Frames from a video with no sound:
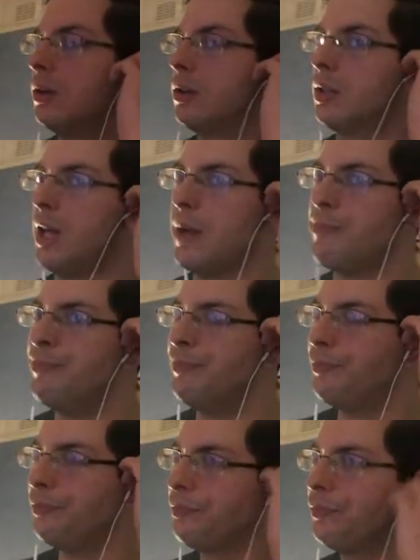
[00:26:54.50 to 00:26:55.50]
Lamb.
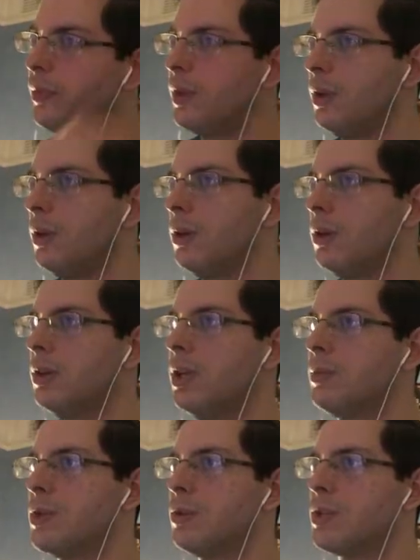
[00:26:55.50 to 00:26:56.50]

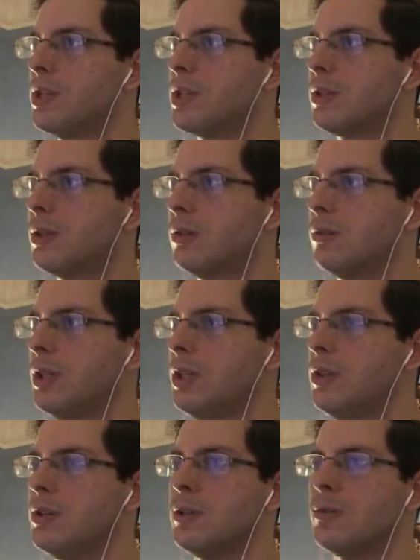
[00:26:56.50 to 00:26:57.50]
Lamb causes runny
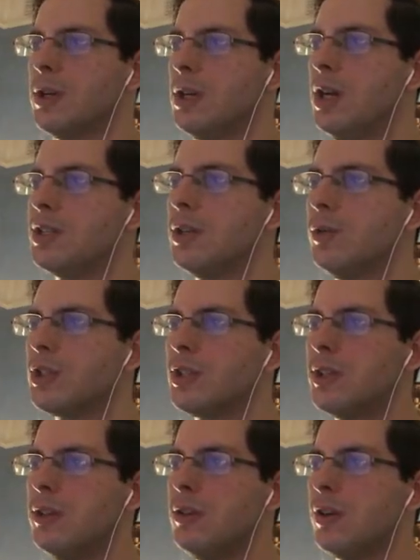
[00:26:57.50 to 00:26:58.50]
noses, right? I don't know what to
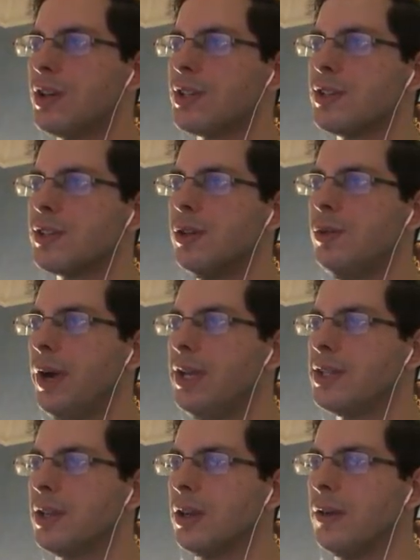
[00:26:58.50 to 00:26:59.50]
do, guys. There's two
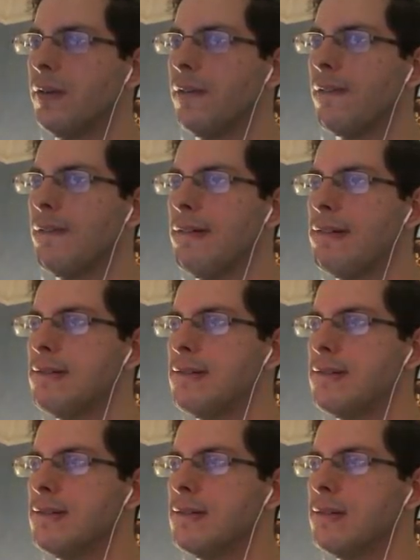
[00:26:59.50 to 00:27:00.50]
ways here.
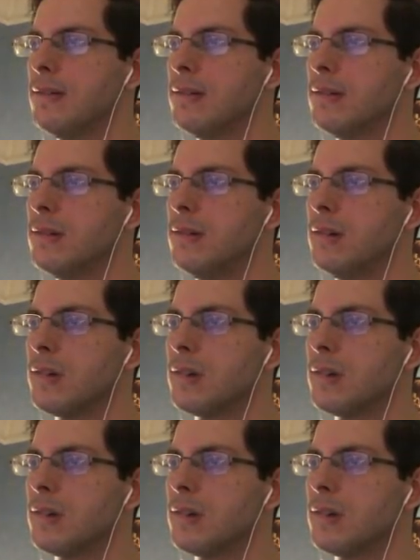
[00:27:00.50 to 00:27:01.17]
Oh,